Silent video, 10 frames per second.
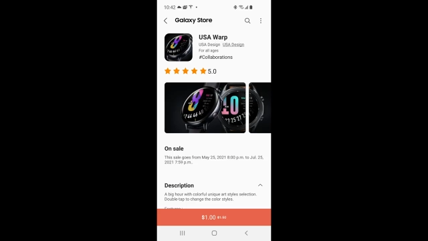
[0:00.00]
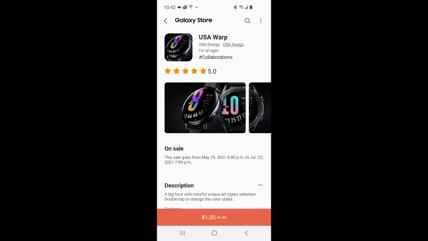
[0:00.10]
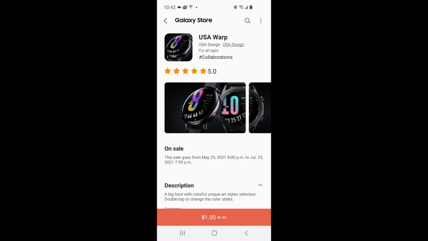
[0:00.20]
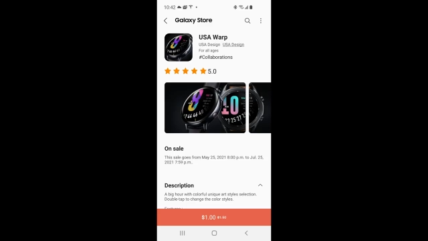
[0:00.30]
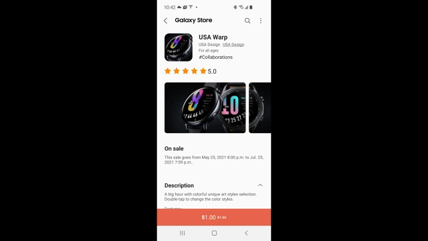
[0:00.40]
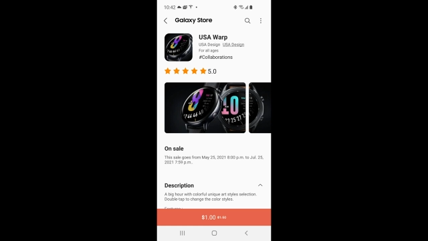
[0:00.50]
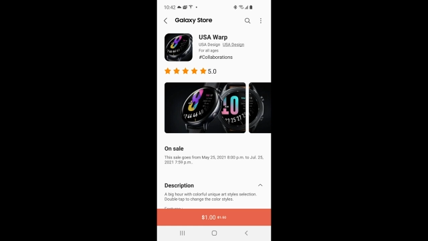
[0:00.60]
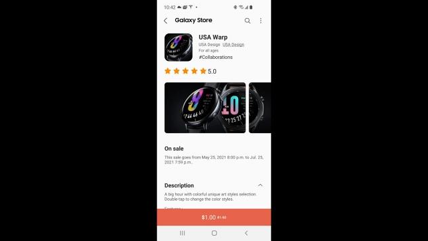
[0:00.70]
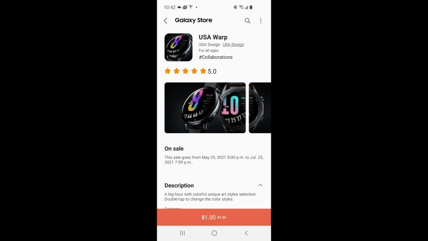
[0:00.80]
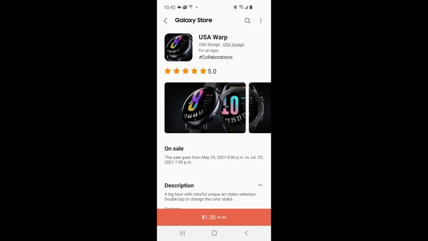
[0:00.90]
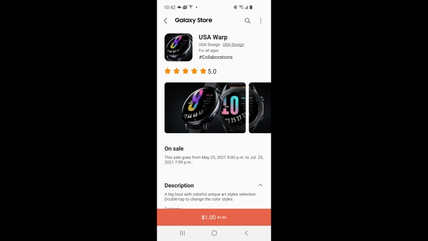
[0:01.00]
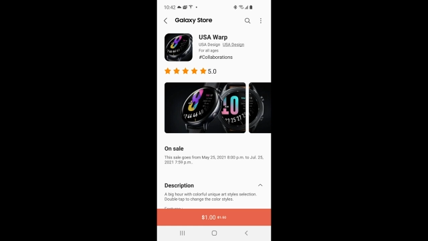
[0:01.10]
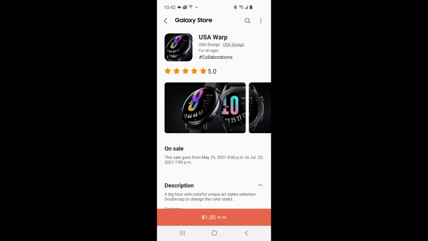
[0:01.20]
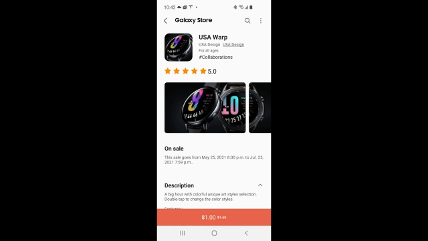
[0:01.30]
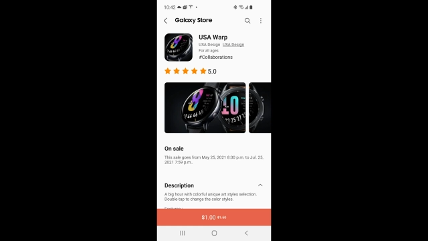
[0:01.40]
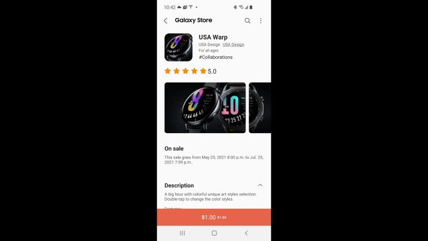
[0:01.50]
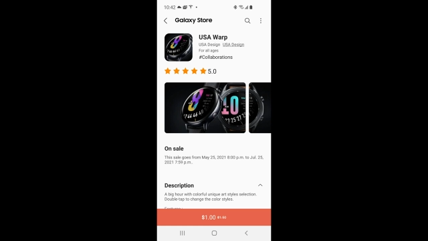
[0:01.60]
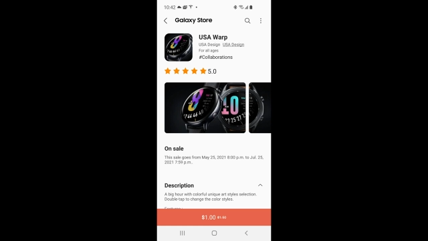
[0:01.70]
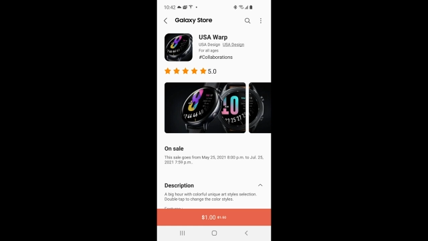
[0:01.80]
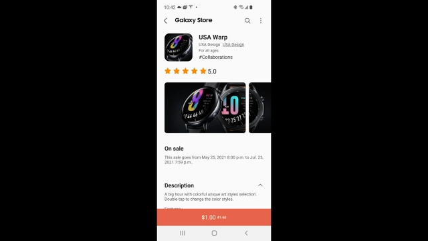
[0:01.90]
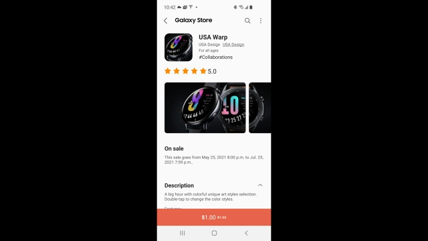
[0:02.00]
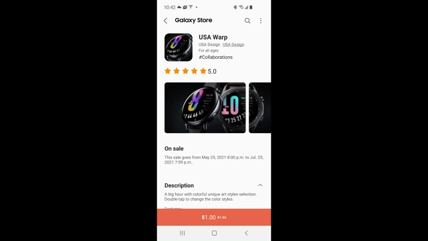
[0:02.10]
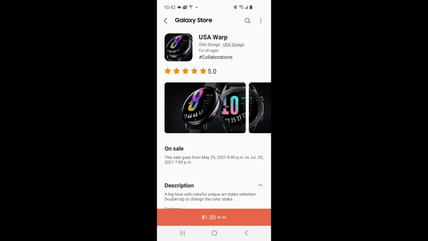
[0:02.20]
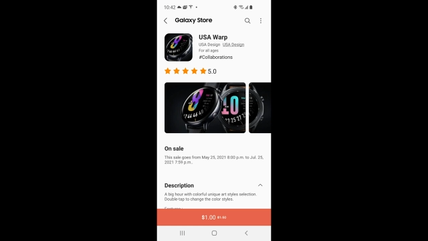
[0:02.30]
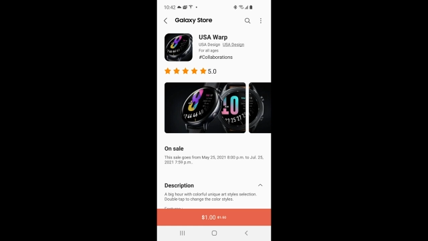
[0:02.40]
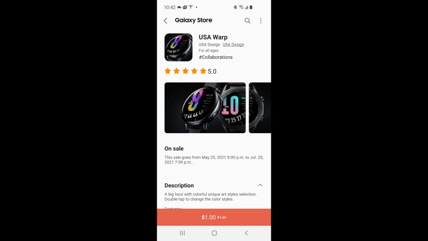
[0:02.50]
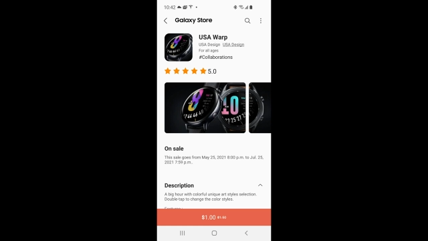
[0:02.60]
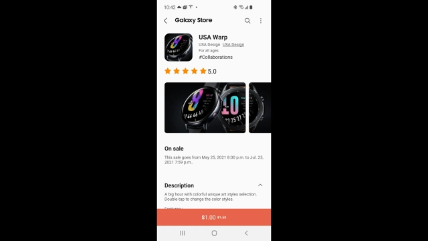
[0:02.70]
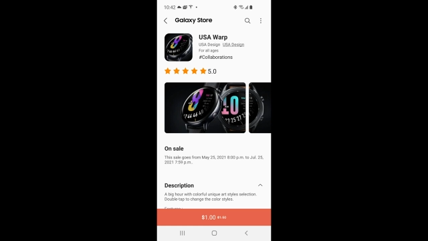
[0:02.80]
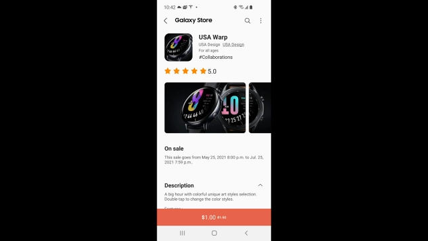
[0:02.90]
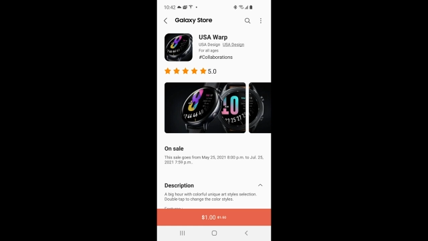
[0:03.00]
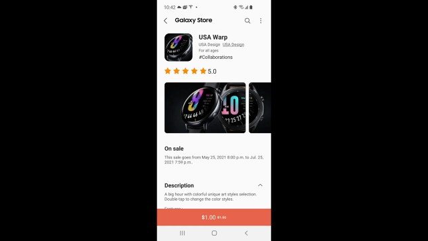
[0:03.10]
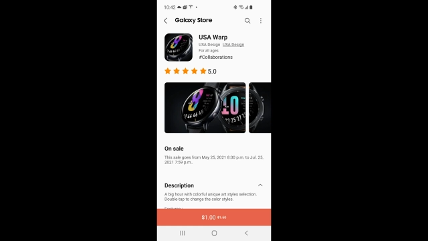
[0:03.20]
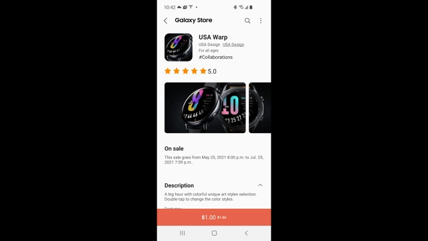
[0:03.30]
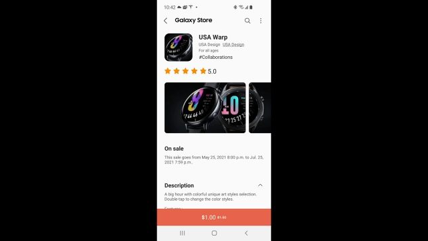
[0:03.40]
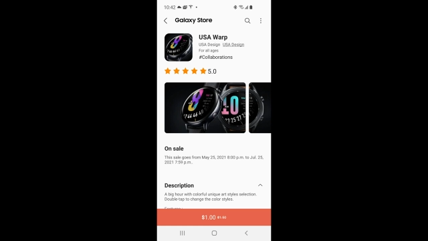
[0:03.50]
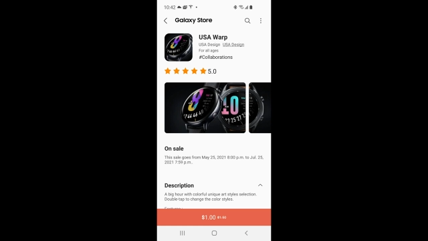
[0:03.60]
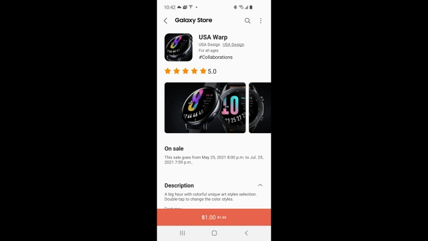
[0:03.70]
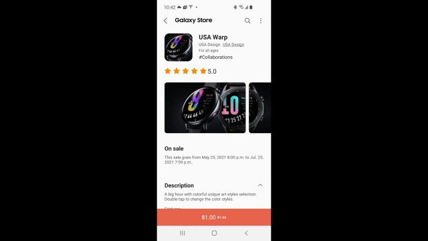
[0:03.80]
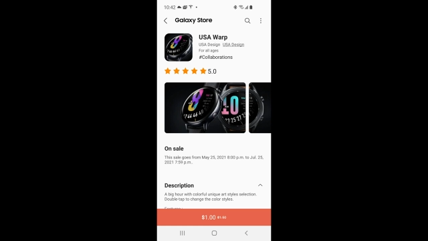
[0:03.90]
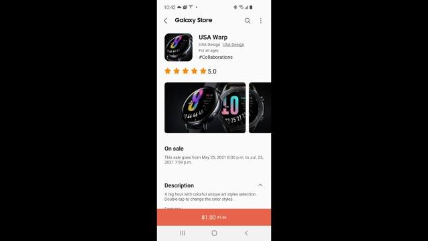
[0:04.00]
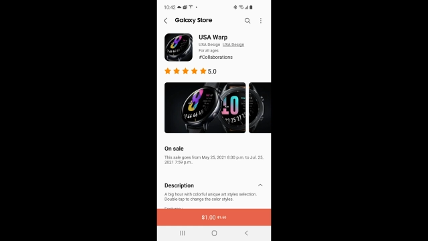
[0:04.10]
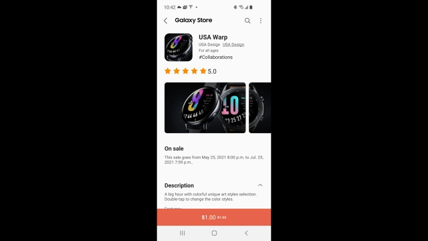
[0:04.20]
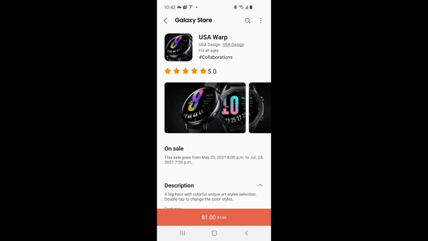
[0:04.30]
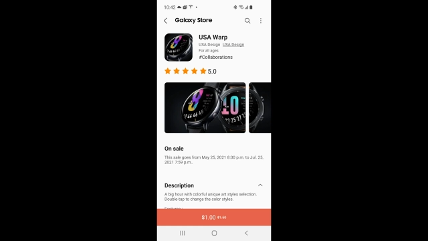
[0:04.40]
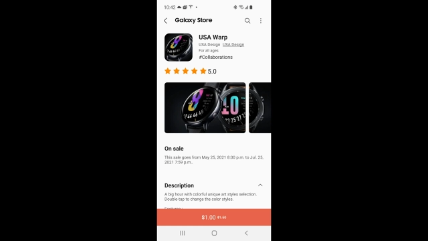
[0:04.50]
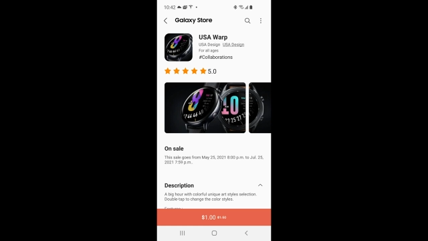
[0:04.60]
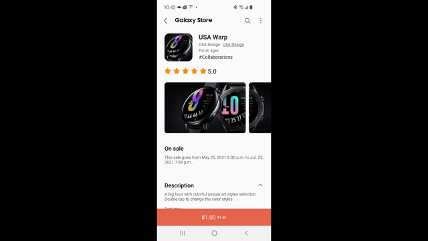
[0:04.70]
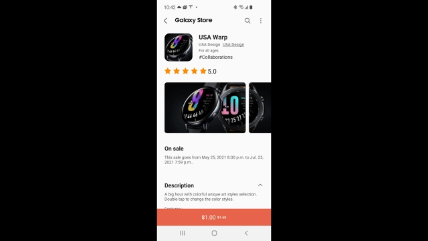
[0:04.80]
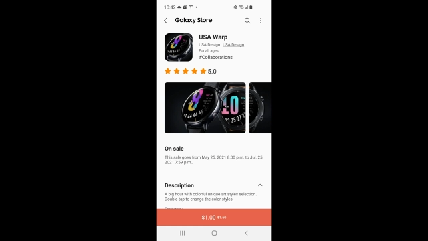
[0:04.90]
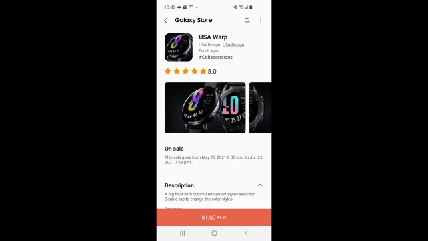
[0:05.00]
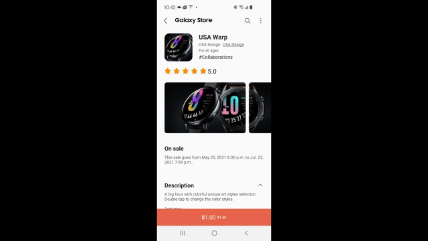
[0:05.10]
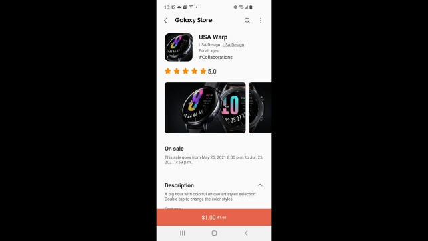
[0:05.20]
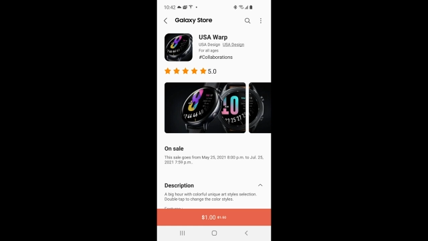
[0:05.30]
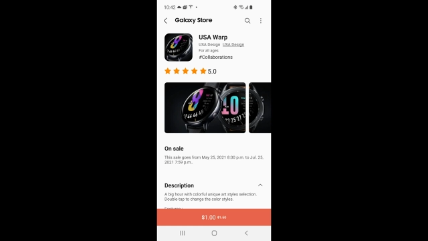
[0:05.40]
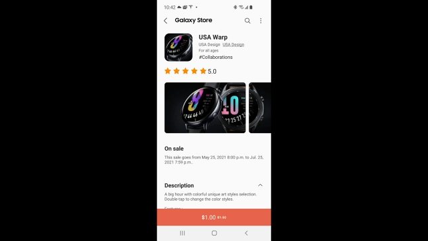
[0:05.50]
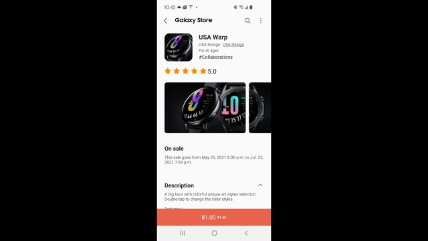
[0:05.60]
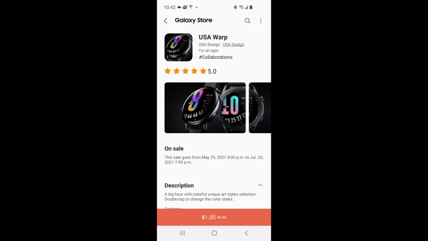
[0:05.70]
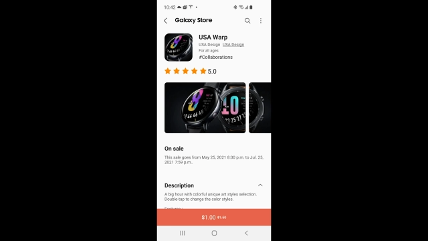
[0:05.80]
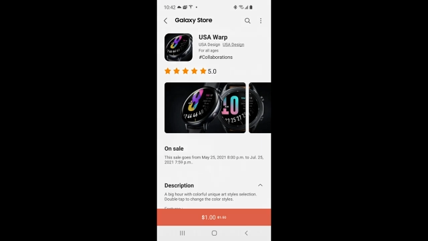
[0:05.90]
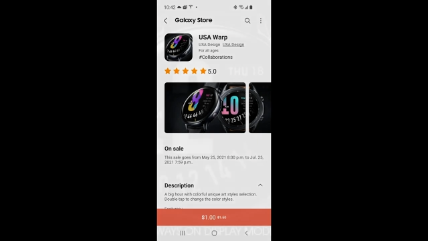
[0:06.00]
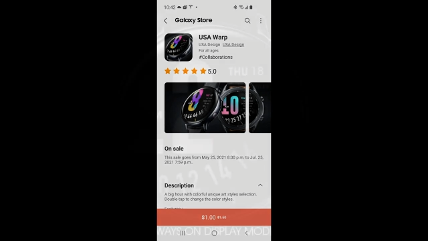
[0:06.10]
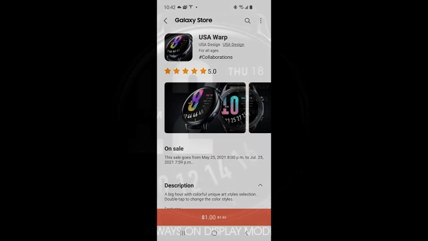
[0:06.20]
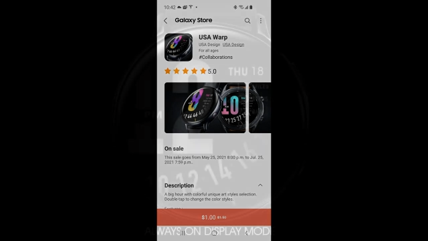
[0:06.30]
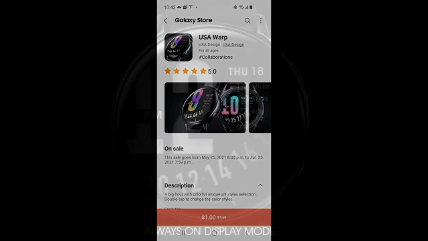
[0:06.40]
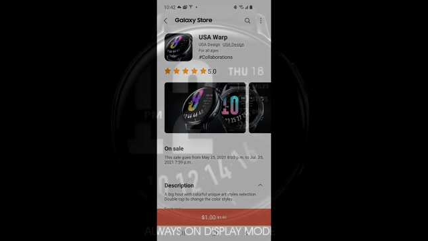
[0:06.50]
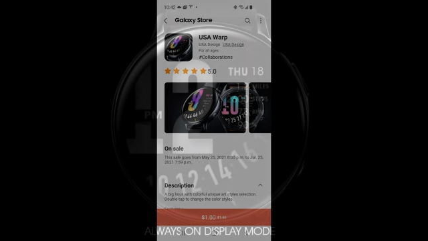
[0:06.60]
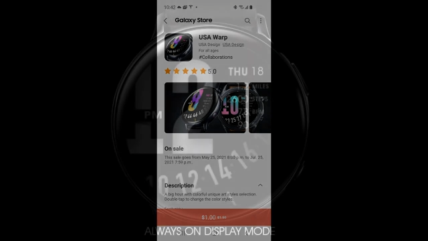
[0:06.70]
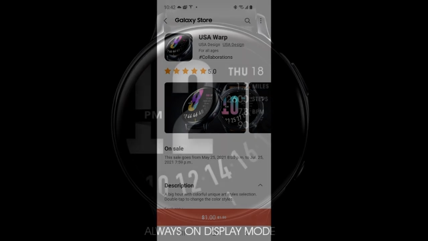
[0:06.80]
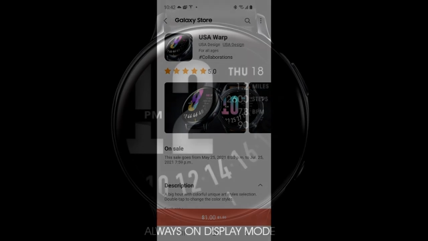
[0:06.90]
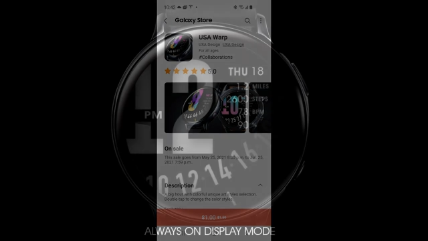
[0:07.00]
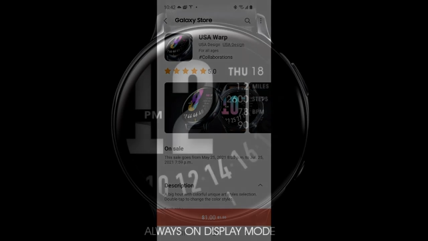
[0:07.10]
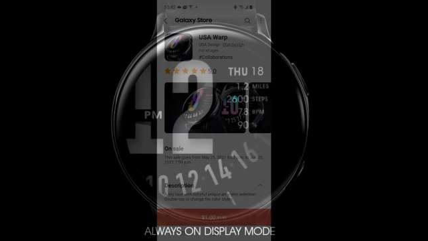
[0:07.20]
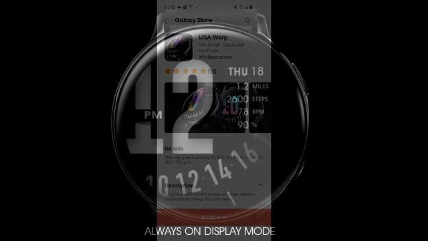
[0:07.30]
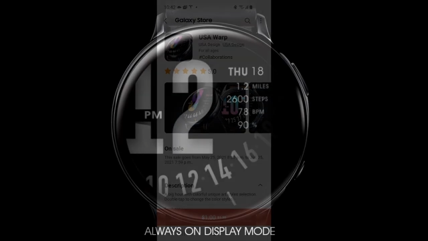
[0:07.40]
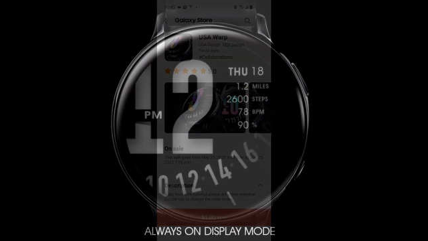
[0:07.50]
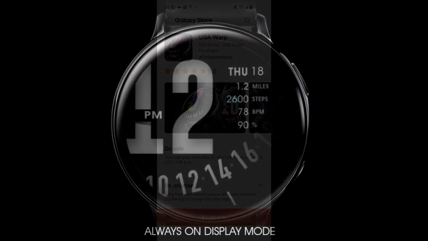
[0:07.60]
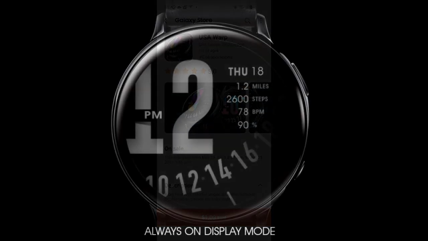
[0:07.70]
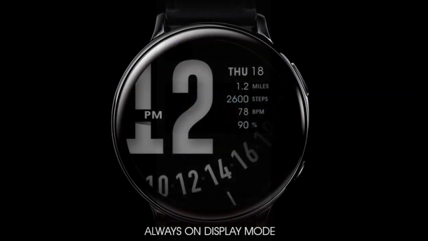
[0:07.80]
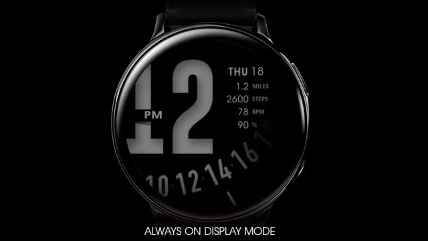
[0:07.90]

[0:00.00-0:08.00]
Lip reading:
[unreadable: no face in view]